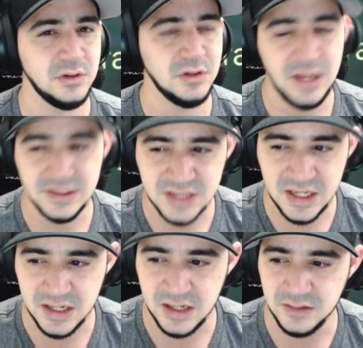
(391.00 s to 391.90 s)
That's
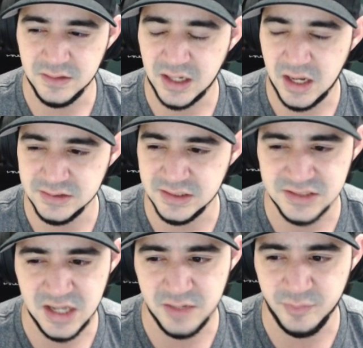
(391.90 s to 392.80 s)
kind
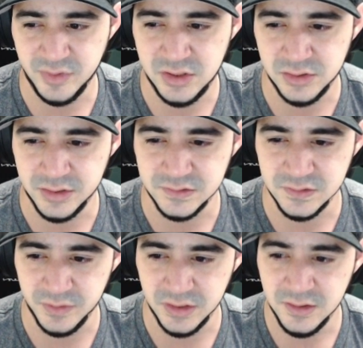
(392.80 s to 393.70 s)
of peculiar
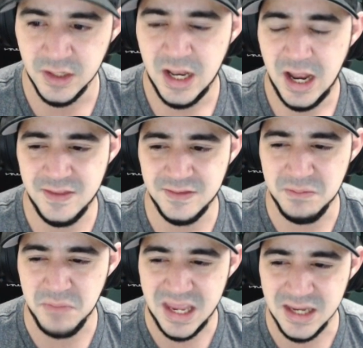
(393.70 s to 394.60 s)
to me. And then the
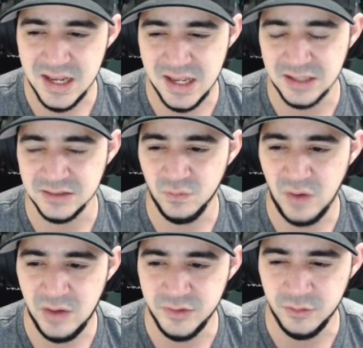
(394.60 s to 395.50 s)
main hand,
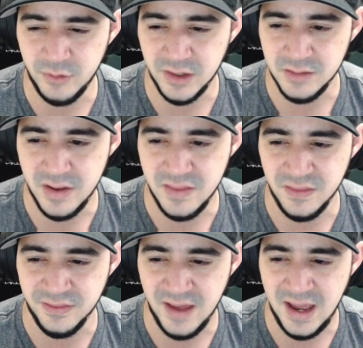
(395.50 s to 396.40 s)
why would you recommend
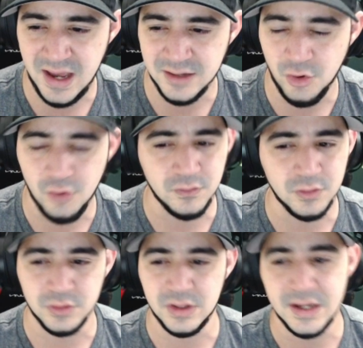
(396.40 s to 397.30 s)
that
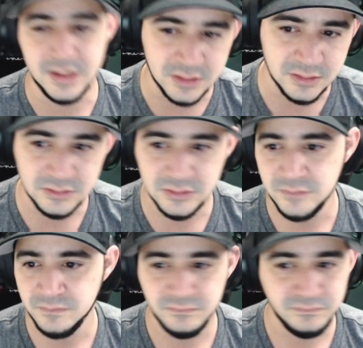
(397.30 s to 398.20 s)
over, like,
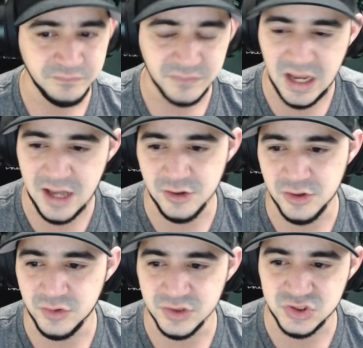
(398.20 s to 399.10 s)
I don't
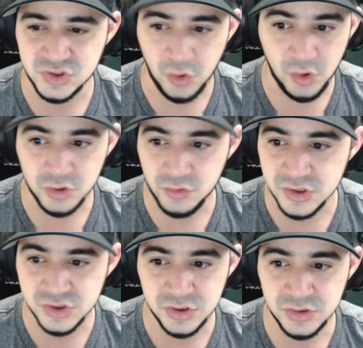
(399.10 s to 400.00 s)
know, the Skull
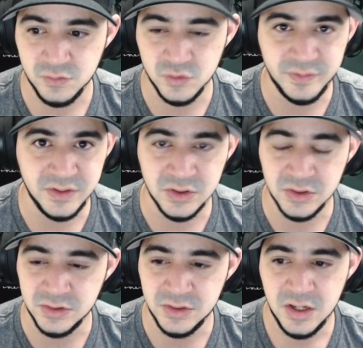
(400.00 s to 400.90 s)
Crusher would be
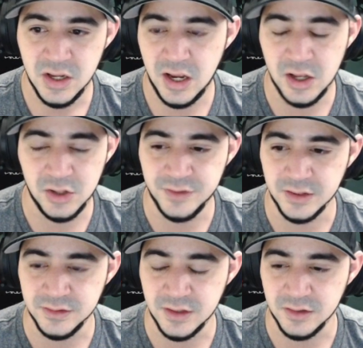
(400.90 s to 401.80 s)
good. Hell,
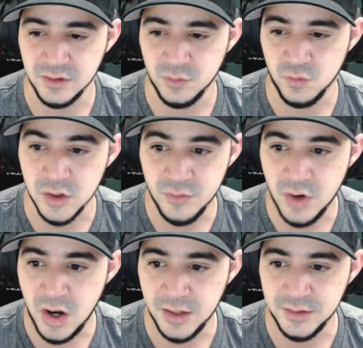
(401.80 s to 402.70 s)
the
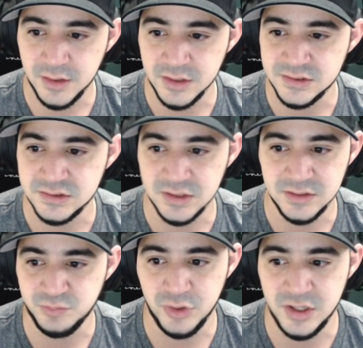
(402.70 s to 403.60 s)
Wormrod is
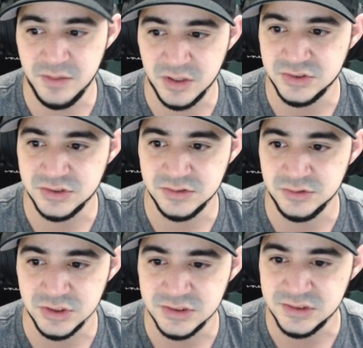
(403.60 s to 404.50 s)
pretty much
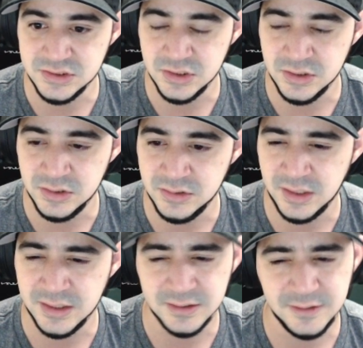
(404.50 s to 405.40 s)
just as good. Like,